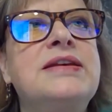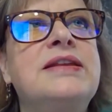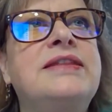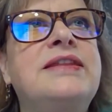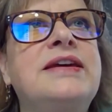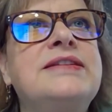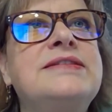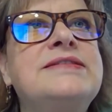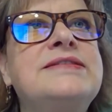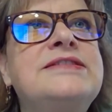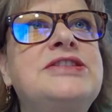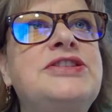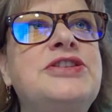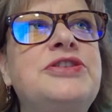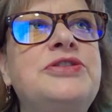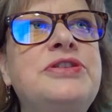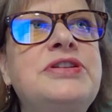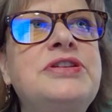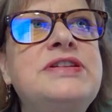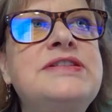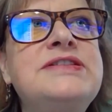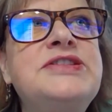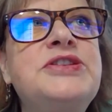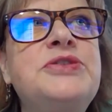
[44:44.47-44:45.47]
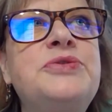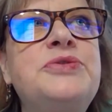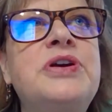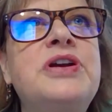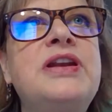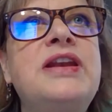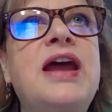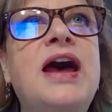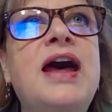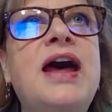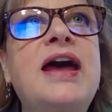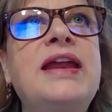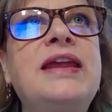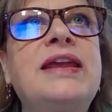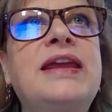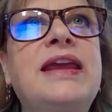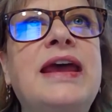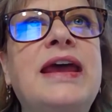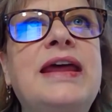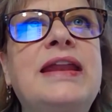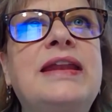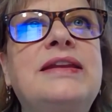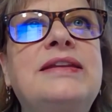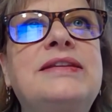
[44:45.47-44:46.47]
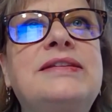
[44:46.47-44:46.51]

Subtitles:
that students who are not yet